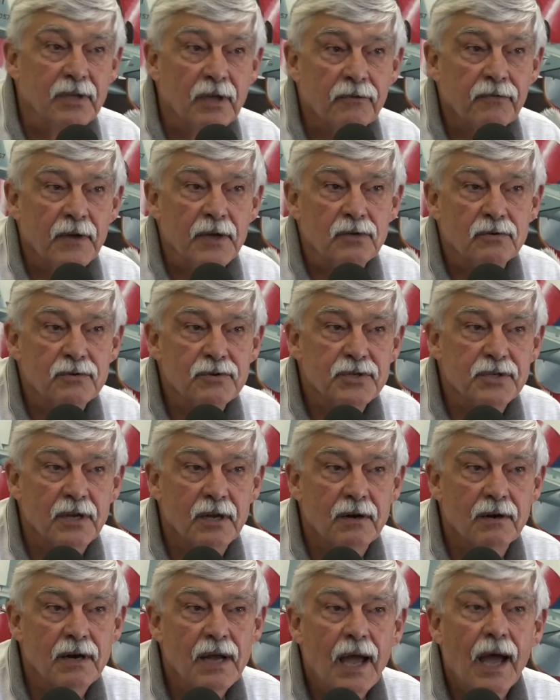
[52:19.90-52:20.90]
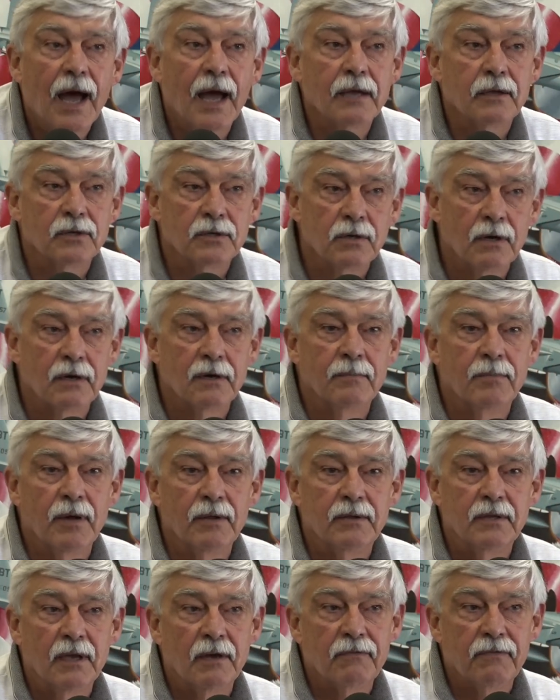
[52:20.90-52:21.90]
the F-8 Crusader? I can talk
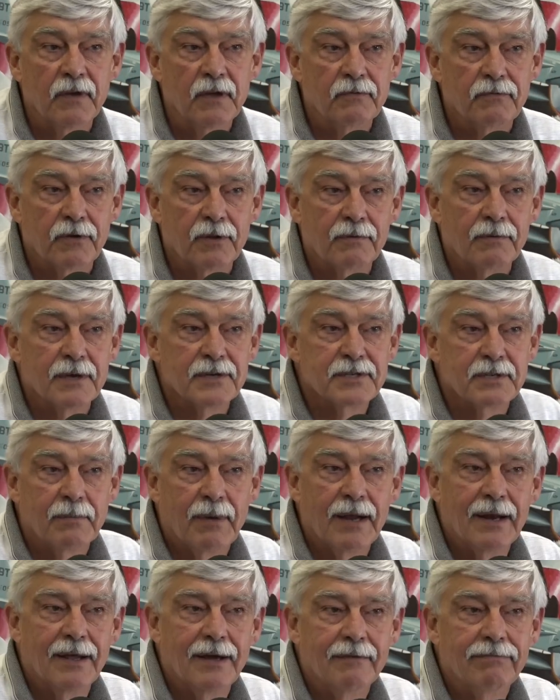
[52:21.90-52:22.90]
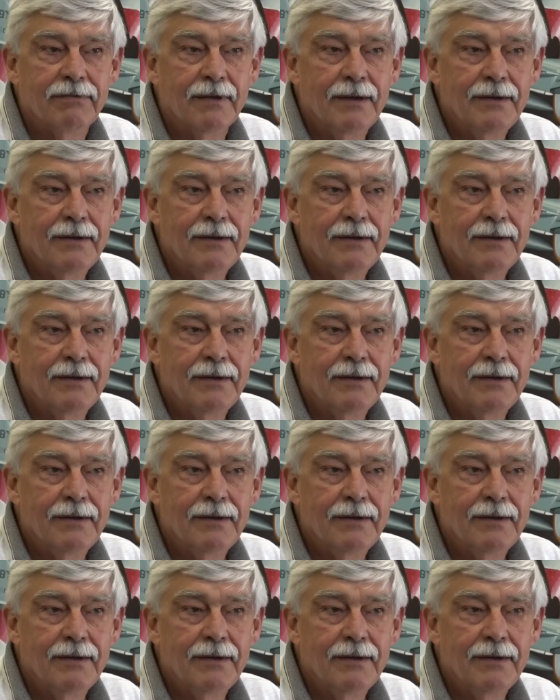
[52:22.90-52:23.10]
about the F-8 for the rest of my life.